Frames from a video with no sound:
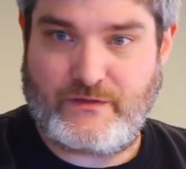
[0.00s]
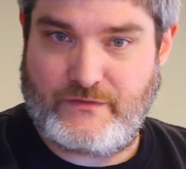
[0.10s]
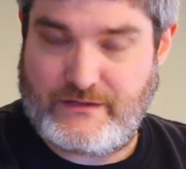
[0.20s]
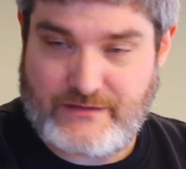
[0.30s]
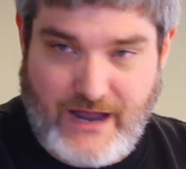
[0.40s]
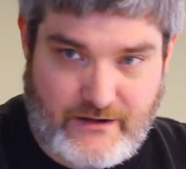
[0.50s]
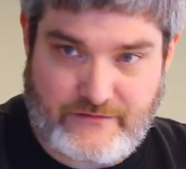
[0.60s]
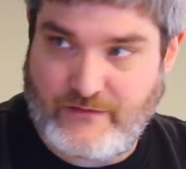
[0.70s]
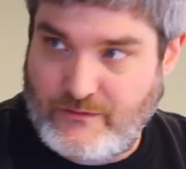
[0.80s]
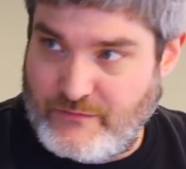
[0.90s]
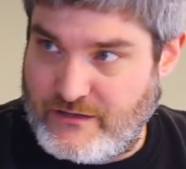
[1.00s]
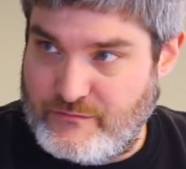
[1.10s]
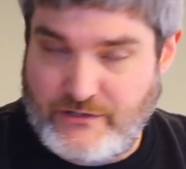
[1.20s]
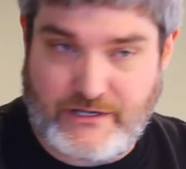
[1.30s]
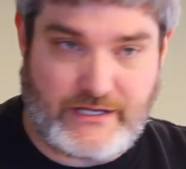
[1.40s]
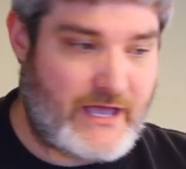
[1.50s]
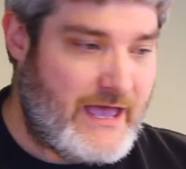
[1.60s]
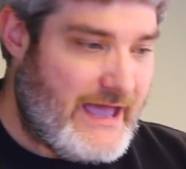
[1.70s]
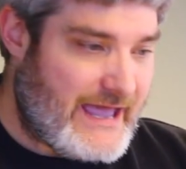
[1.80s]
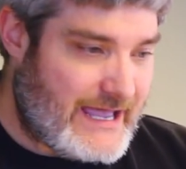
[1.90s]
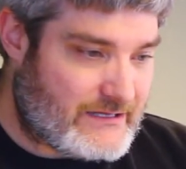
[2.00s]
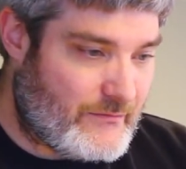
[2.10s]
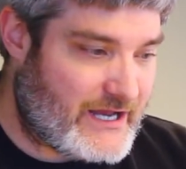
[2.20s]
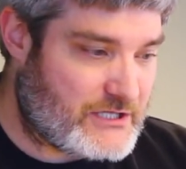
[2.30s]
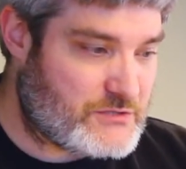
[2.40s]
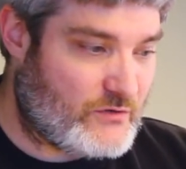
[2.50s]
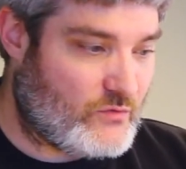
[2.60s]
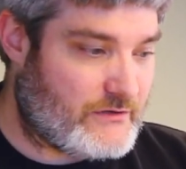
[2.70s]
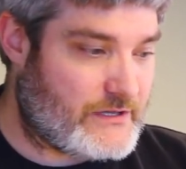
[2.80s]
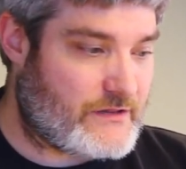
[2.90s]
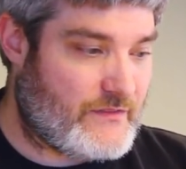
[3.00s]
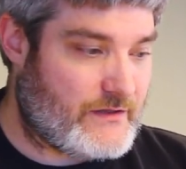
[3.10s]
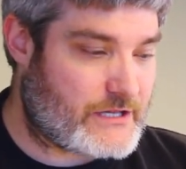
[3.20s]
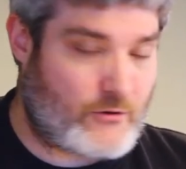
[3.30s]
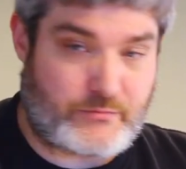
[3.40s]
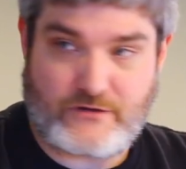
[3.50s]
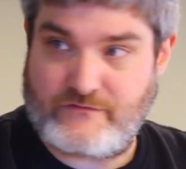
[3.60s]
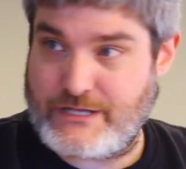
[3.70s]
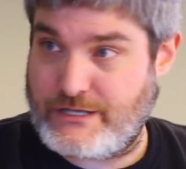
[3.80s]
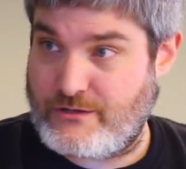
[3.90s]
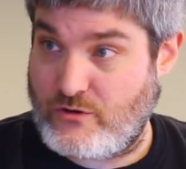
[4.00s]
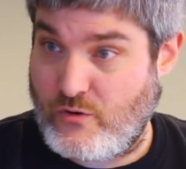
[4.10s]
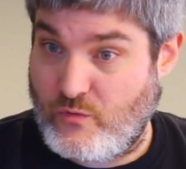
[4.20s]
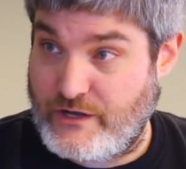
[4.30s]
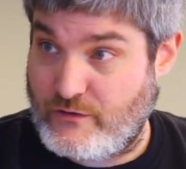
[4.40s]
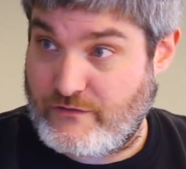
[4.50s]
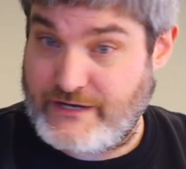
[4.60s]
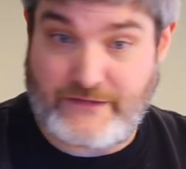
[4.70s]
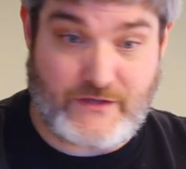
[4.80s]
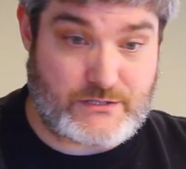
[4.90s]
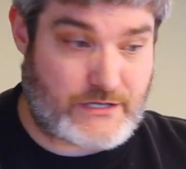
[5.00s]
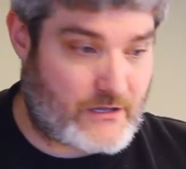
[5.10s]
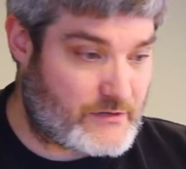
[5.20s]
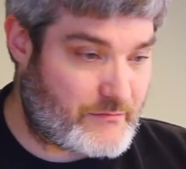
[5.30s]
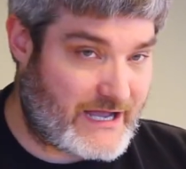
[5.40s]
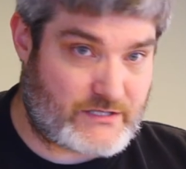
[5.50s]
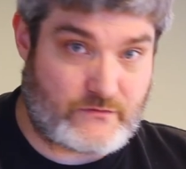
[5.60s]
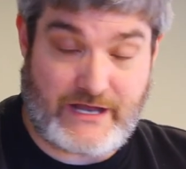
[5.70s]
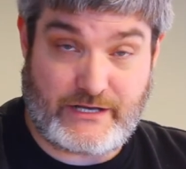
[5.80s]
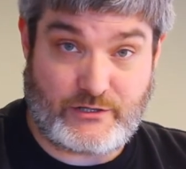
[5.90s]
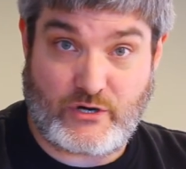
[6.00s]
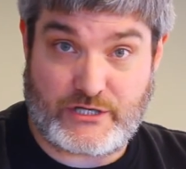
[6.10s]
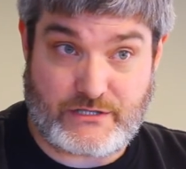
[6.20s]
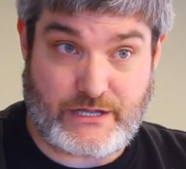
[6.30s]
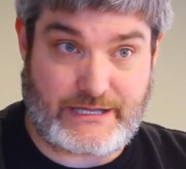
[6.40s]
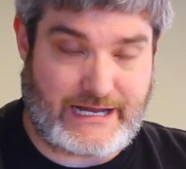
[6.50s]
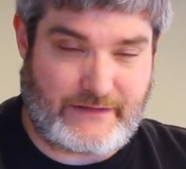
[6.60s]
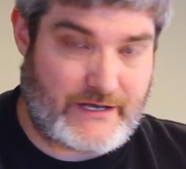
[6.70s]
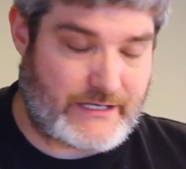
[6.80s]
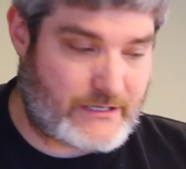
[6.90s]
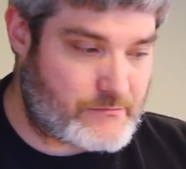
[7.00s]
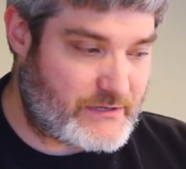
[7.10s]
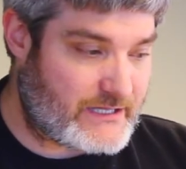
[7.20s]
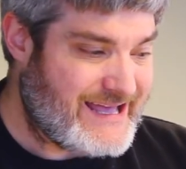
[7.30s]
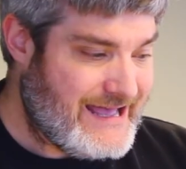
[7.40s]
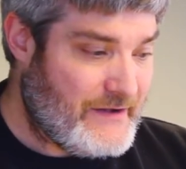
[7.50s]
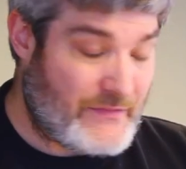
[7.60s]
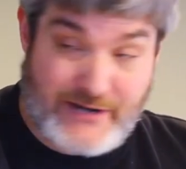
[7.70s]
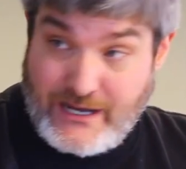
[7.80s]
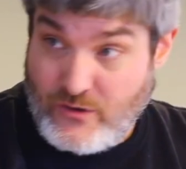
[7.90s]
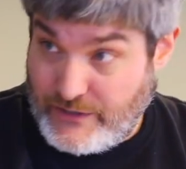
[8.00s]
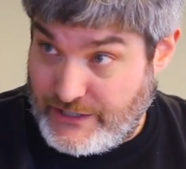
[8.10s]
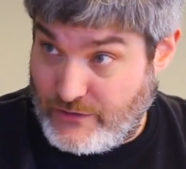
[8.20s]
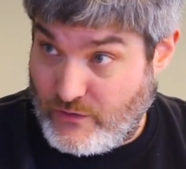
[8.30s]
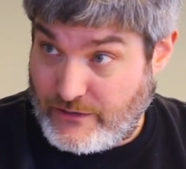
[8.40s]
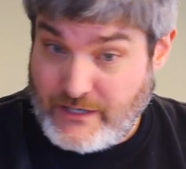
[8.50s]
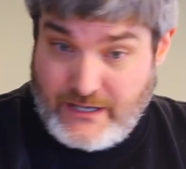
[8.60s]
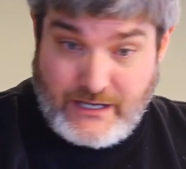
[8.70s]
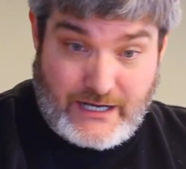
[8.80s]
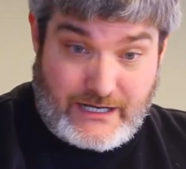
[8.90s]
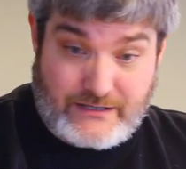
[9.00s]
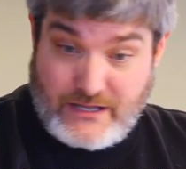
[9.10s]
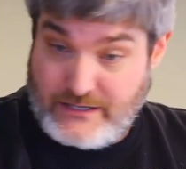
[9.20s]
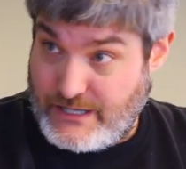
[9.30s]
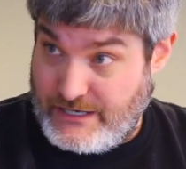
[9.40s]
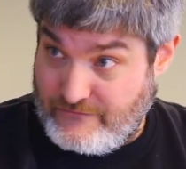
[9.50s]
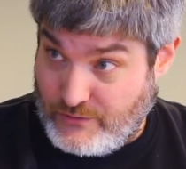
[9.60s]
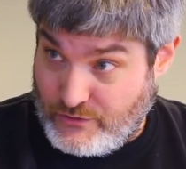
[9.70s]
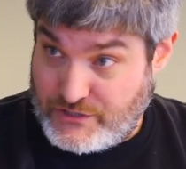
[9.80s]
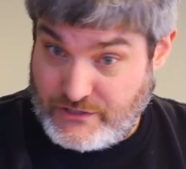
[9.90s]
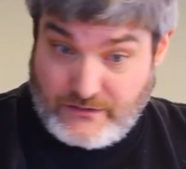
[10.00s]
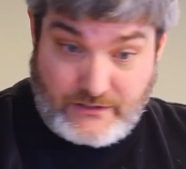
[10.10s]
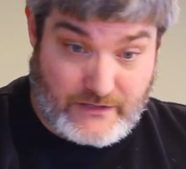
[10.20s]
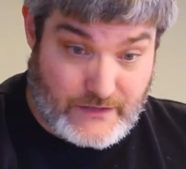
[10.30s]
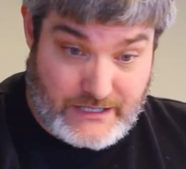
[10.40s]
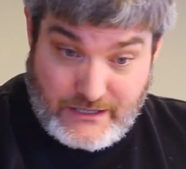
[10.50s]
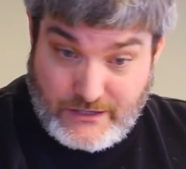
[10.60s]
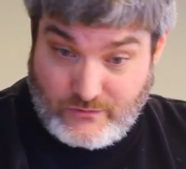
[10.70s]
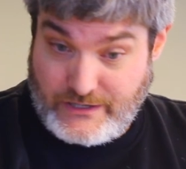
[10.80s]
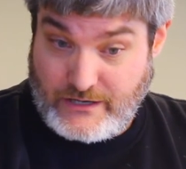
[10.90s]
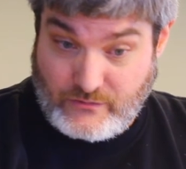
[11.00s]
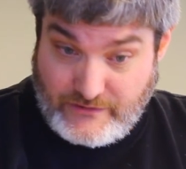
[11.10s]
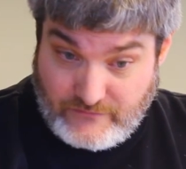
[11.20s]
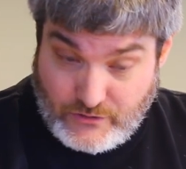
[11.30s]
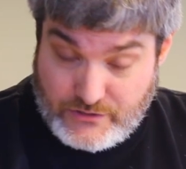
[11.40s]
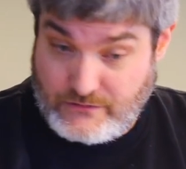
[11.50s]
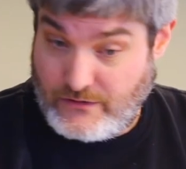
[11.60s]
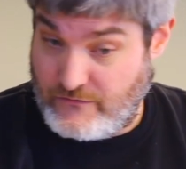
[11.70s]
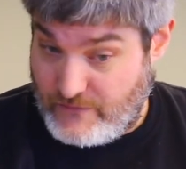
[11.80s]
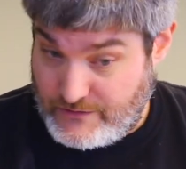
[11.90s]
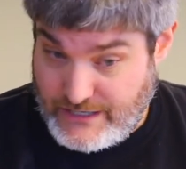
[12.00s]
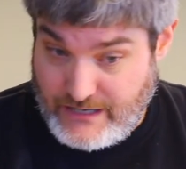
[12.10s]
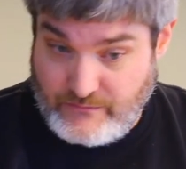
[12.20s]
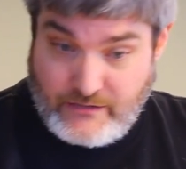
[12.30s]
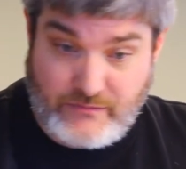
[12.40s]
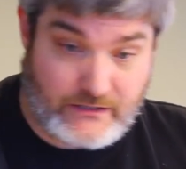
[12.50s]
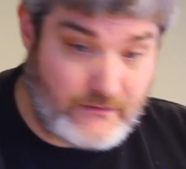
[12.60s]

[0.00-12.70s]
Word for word: the entire development community and to management was the SOAP services don't go away overnight. That just comes back to that integration stack and that ESB. They're not going anywhere. Uh, it's an evolution. In this case, it was not a revolution, as fun as that may be.